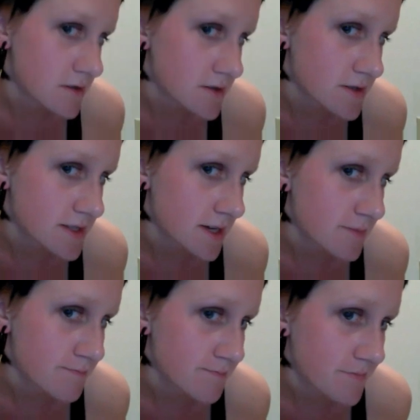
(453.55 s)
See?
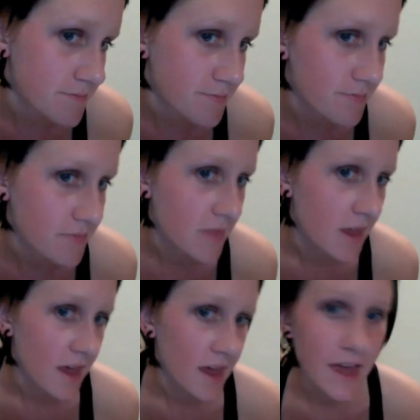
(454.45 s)

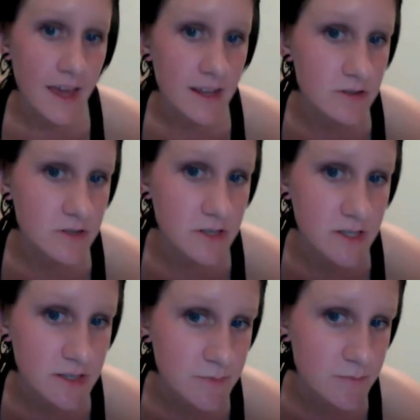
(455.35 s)
And it looks